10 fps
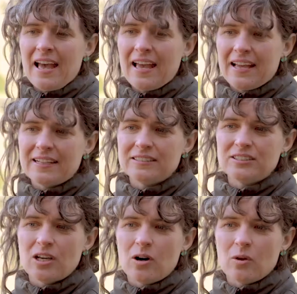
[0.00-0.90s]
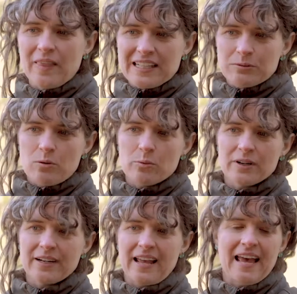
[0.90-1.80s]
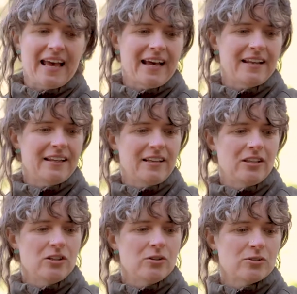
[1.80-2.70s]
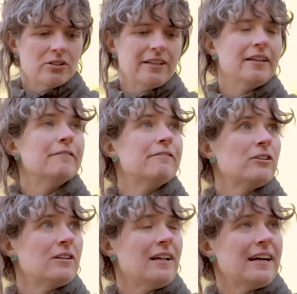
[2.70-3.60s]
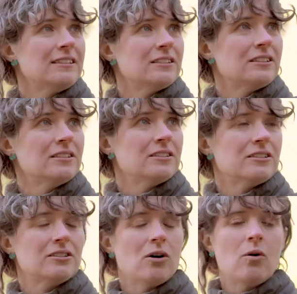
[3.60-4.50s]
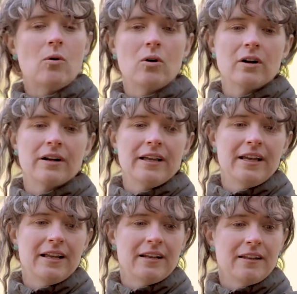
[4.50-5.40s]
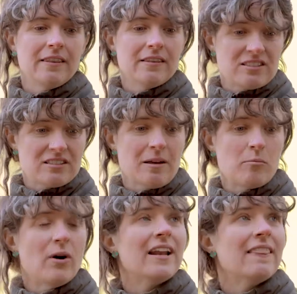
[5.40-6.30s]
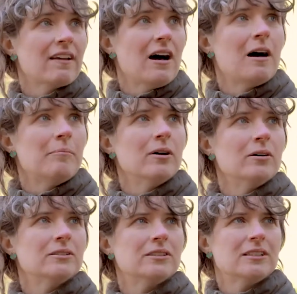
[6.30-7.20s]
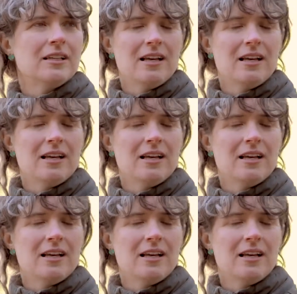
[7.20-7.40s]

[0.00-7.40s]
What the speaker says: And so that's what we're going to add usually in fertilizers or somewhat in the compost.